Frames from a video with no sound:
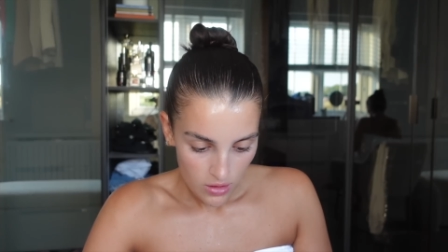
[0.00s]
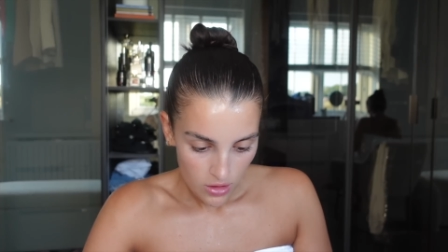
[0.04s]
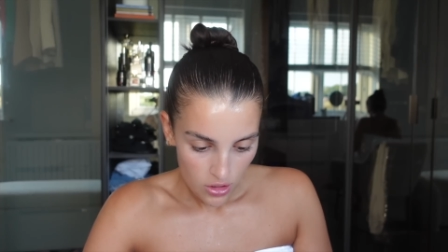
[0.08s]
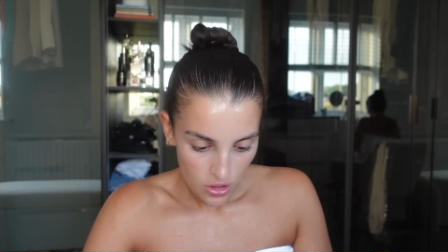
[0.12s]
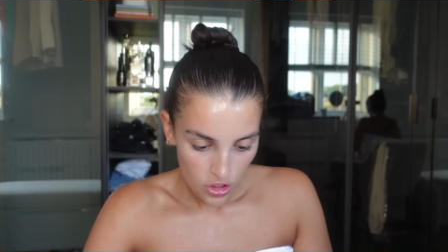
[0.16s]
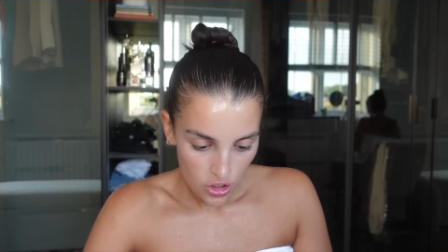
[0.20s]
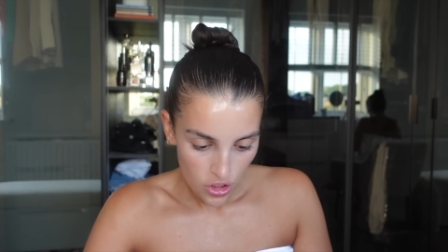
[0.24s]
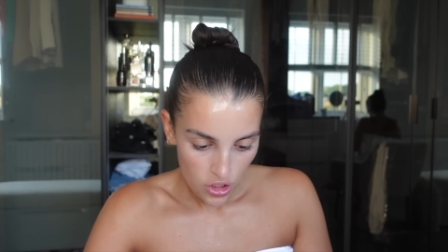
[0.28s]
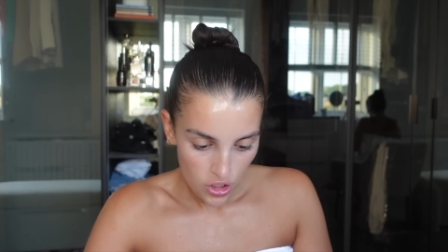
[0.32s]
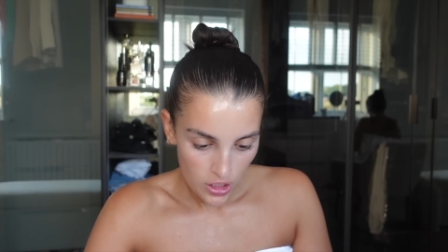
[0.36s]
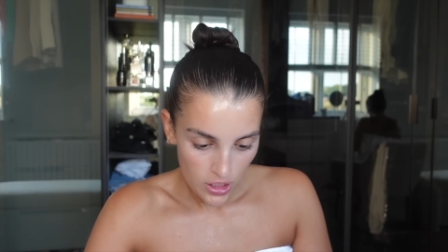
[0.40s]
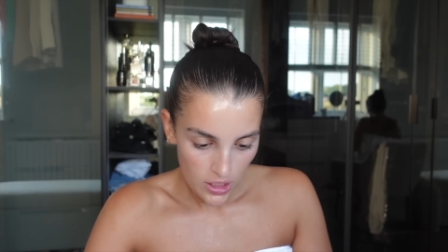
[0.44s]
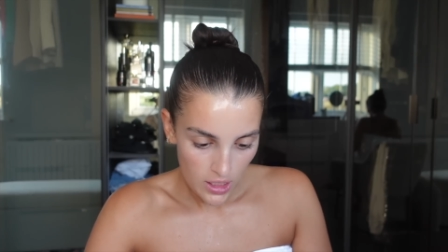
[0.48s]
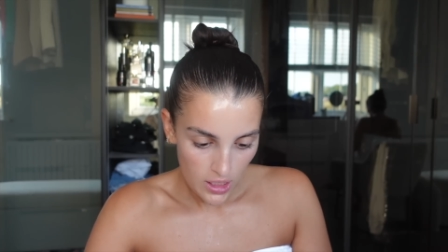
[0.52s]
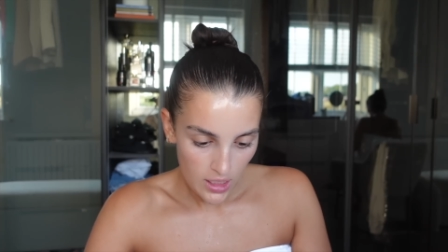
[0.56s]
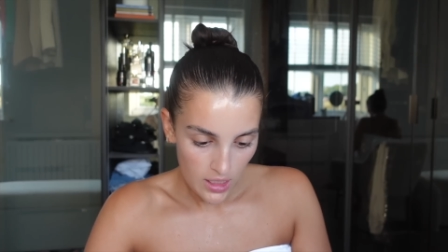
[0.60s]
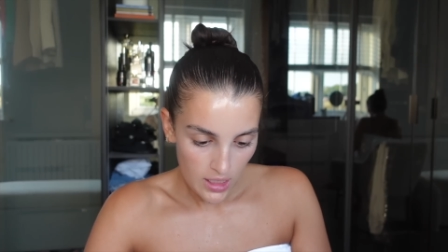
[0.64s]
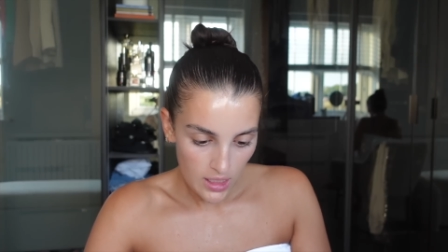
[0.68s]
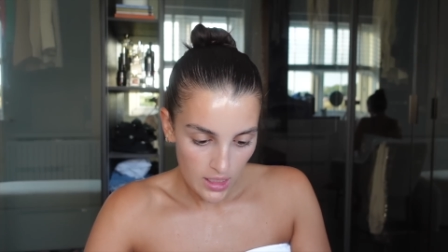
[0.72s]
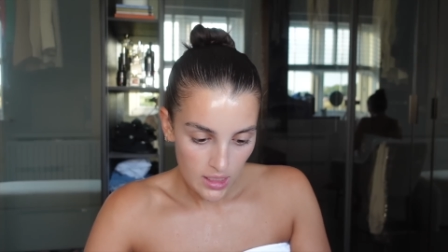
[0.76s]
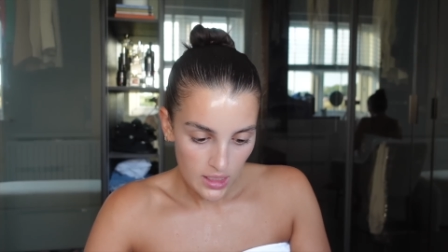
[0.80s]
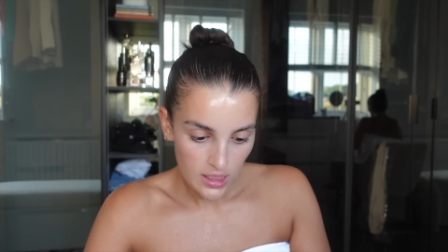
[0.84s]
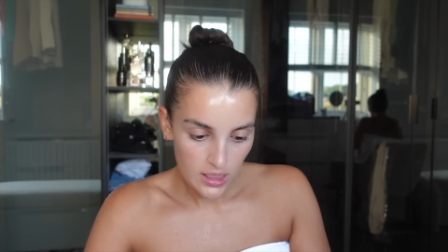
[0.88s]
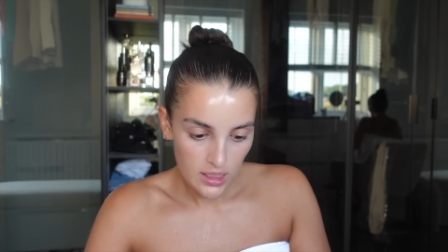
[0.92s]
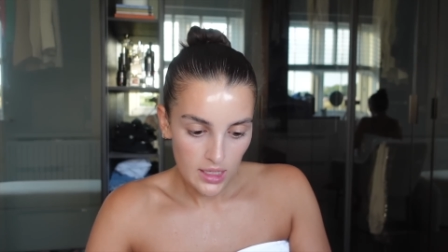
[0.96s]
She
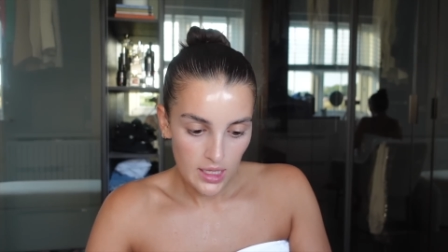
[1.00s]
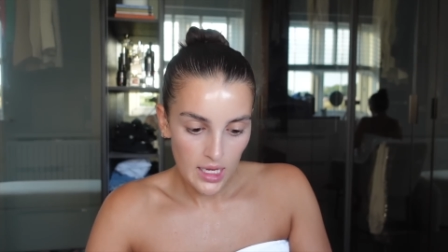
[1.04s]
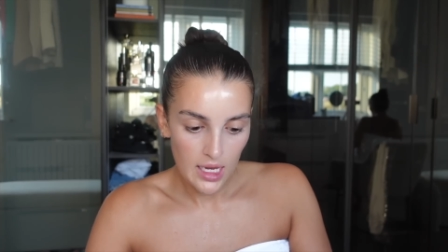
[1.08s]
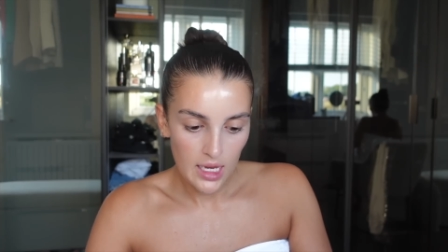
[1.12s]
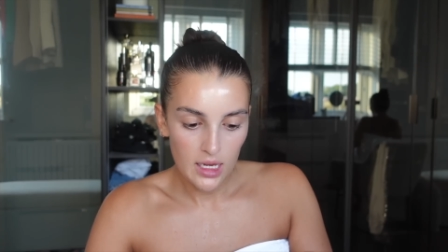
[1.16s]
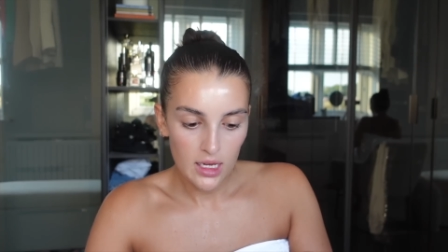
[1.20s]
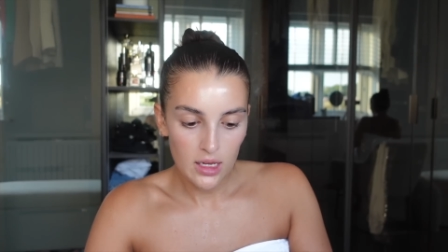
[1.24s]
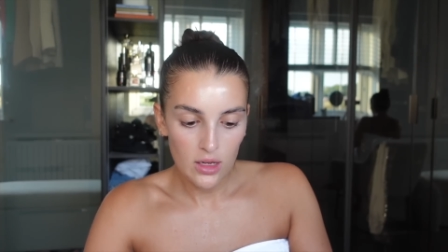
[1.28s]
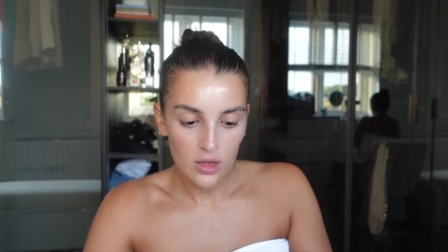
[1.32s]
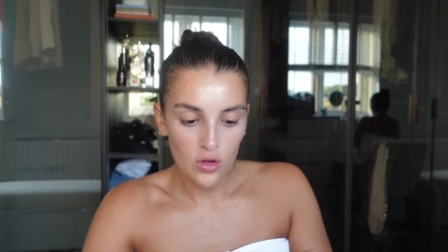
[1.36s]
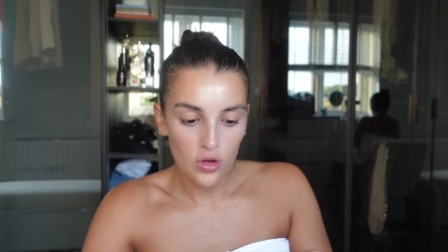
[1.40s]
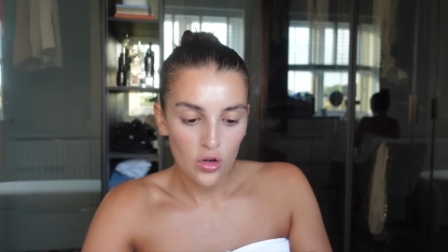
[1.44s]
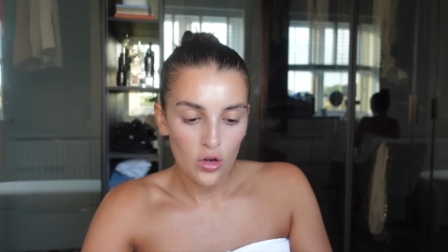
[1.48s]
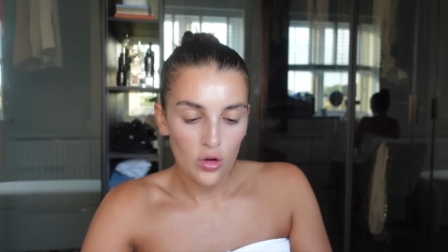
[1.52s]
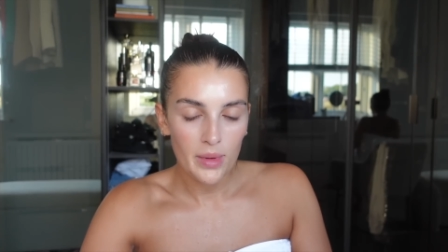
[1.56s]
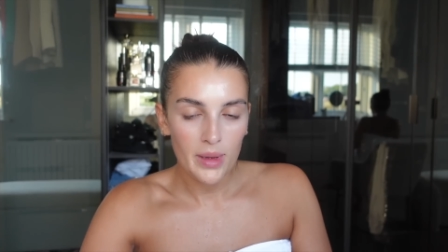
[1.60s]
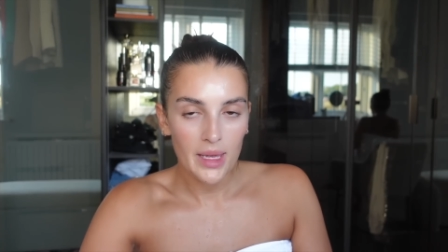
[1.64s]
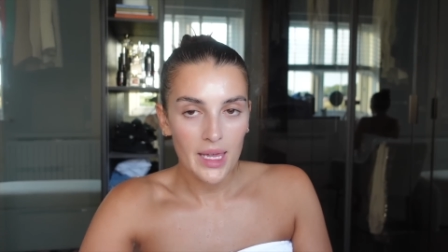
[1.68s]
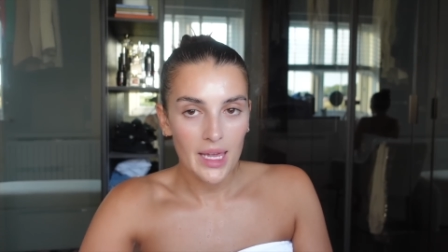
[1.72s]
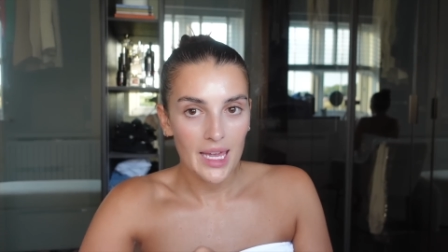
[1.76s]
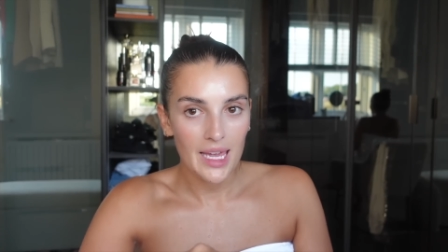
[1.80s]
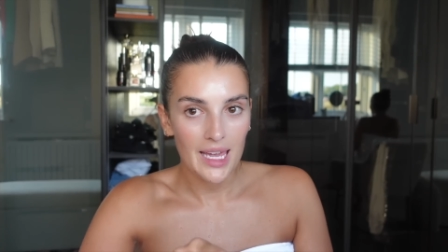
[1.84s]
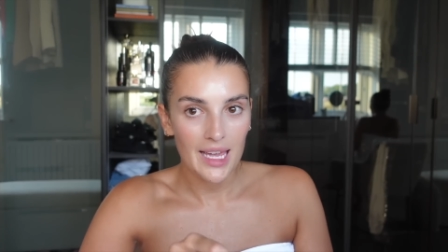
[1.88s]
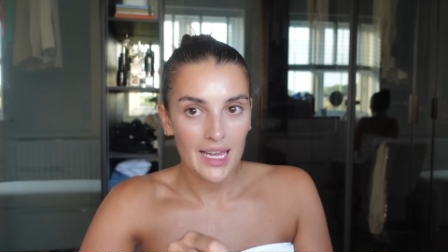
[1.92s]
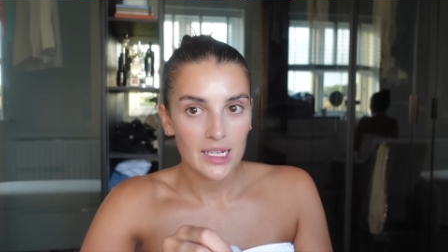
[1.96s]
is thick. Corby
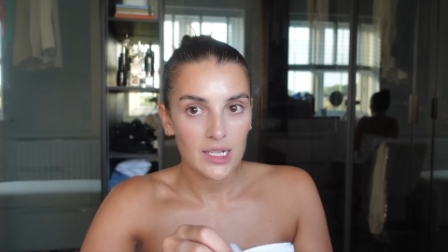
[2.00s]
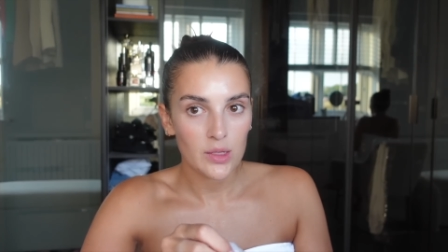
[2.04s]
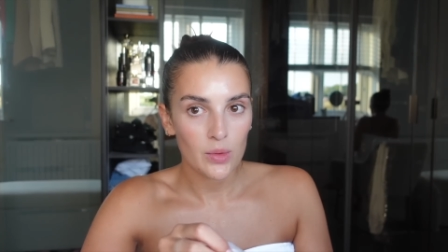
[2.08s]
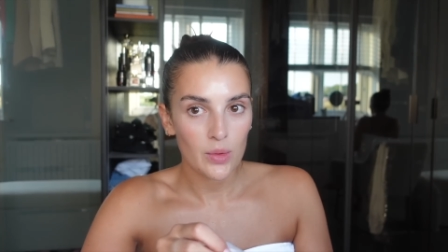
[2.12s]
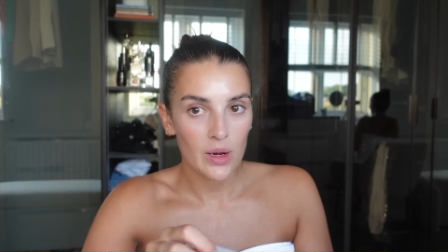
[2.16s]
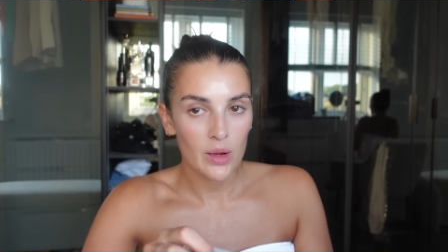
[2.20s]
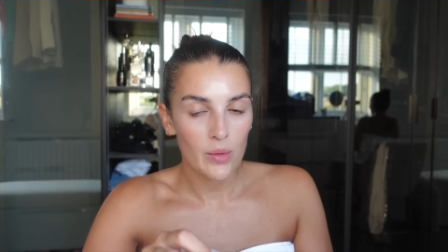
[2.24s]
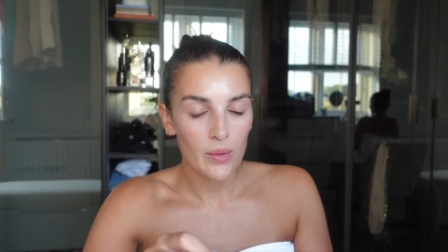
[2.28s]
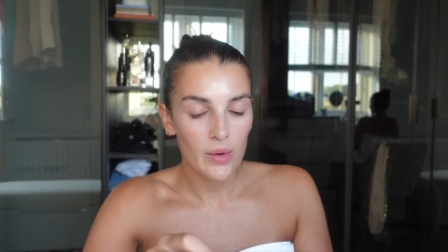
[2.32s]
hates when I